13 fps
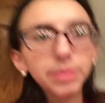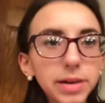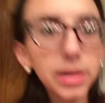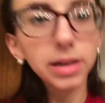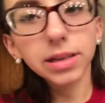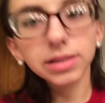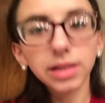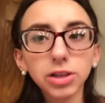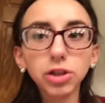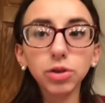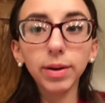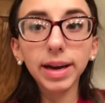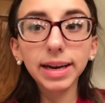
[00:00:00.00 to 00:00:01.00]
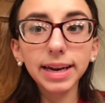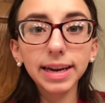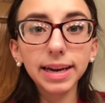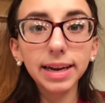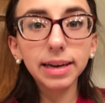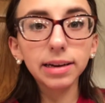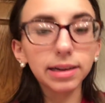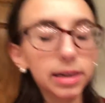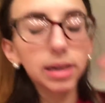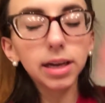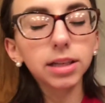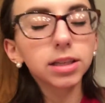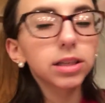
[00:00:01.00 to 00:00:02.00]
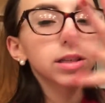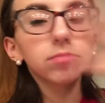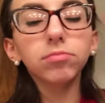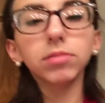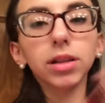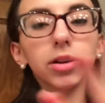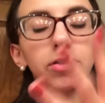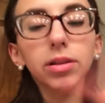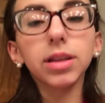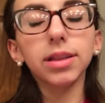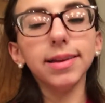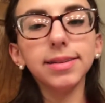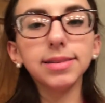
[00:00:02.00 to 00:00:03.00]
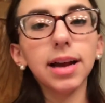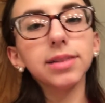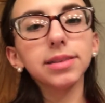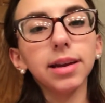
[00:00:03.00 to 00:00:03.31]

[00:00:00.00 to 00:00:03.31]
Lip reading: been accentuated, like it's literally the exact